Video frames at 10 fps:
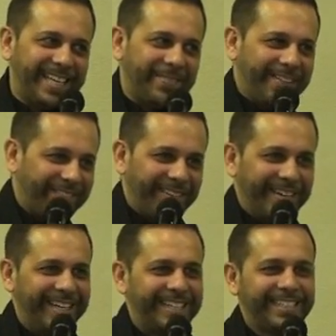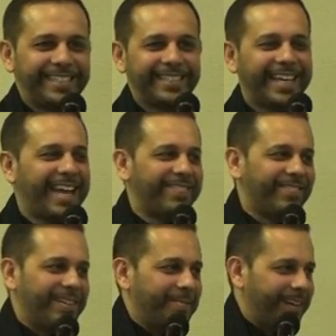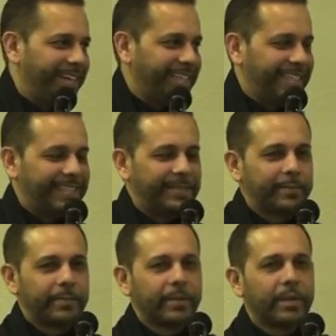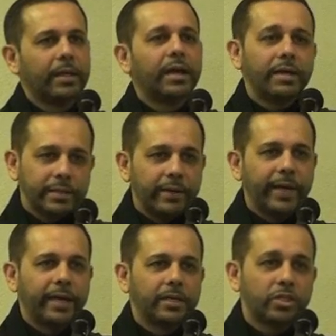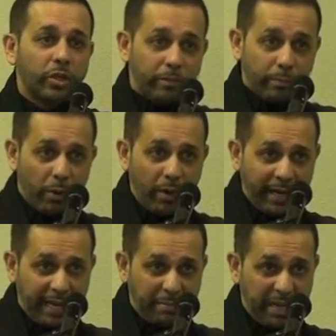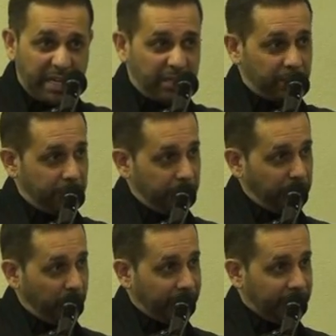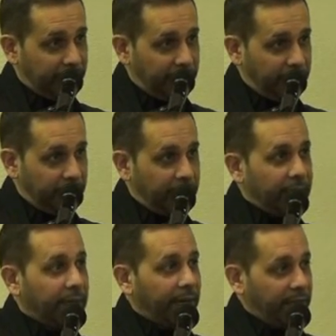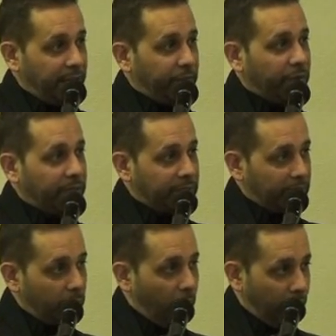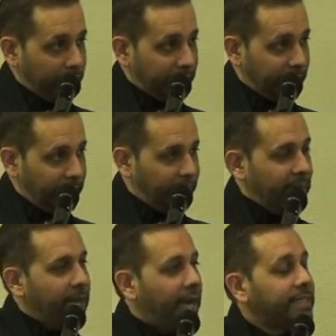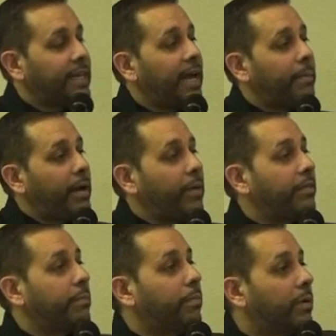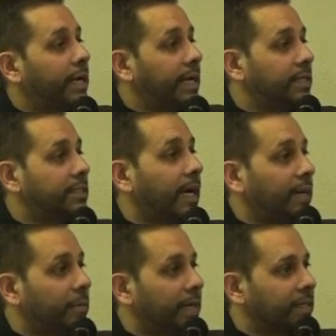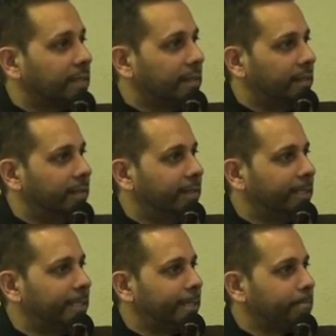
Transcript: You see him everywhere. Everywhere he is. I said, okay, so if born again means purity, and therefore there is quality, I said, how about we have a born again child molester?